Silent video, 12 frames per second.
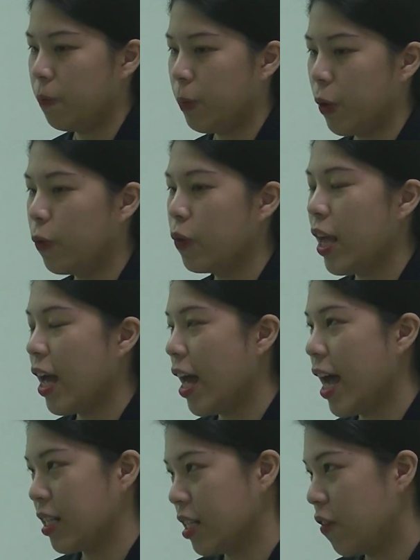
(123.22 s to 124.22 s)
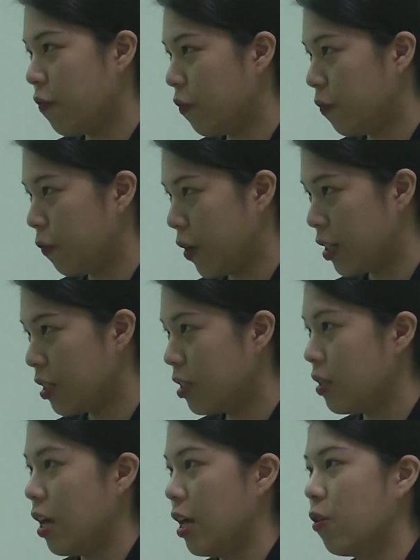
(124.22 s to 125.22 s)
both active
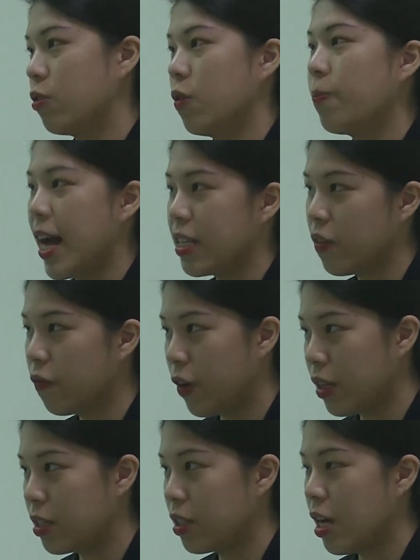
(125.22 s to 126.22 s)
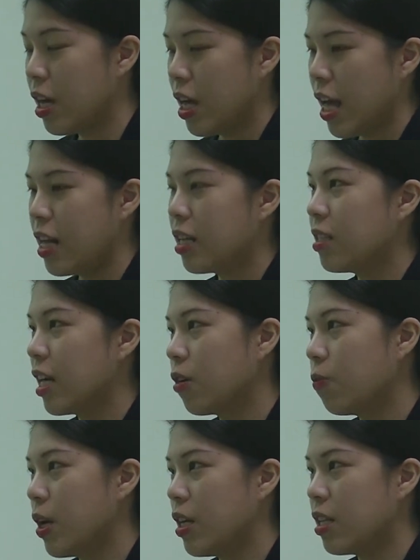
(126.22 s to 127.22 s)
funds and also passive funds. And the
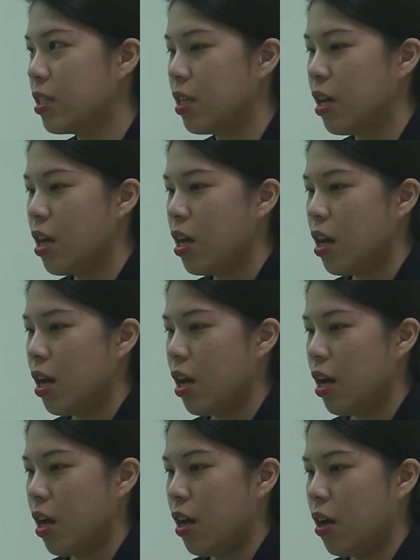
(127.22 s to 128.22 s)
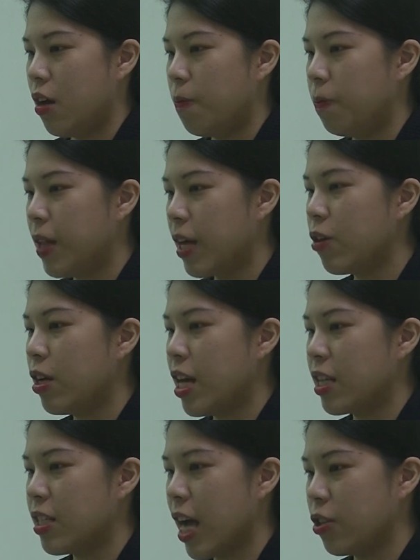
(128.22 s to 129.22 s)
second one is BlackRock
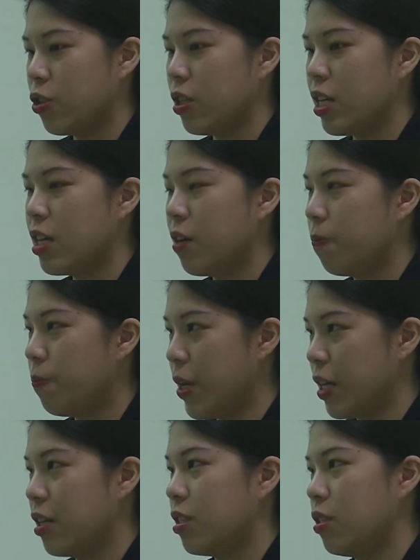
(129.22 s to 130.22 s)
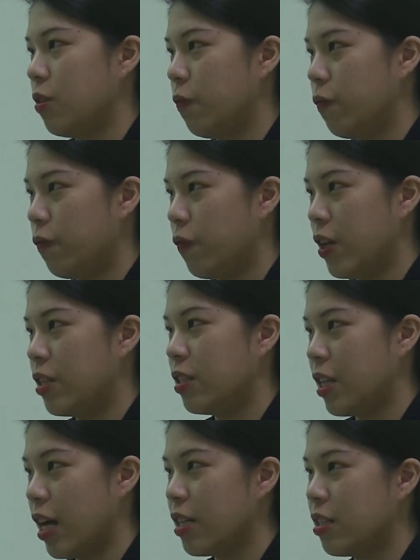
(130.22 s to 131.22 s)
is actually the biggest fund
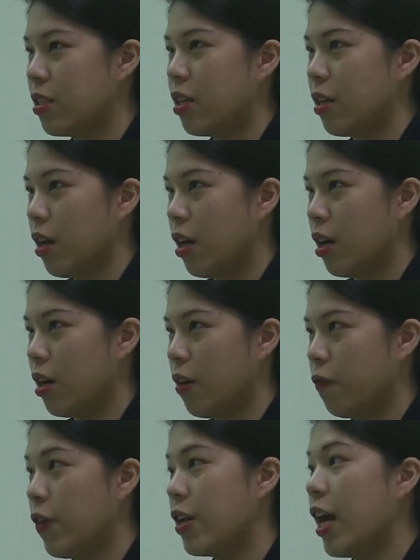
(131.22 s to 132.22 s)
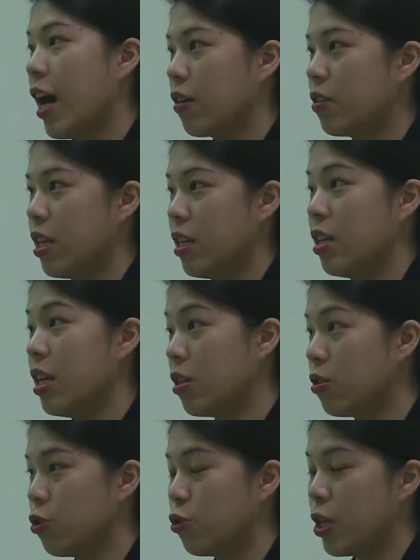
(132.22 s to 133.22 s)
size fund house in the
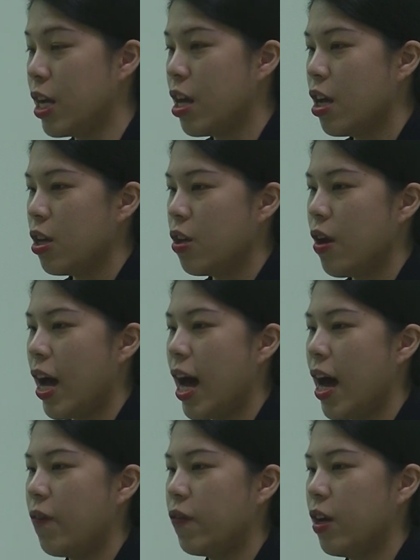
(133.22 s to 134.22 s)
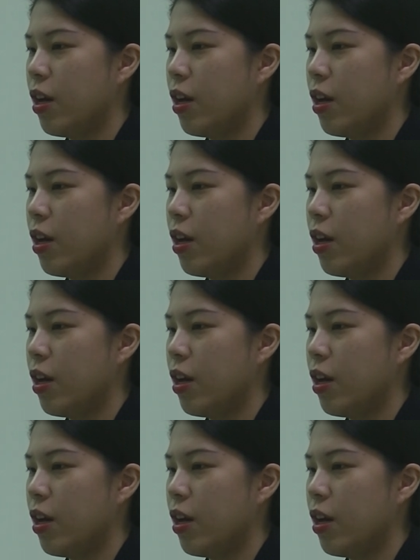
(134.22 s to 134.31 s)
industry. You have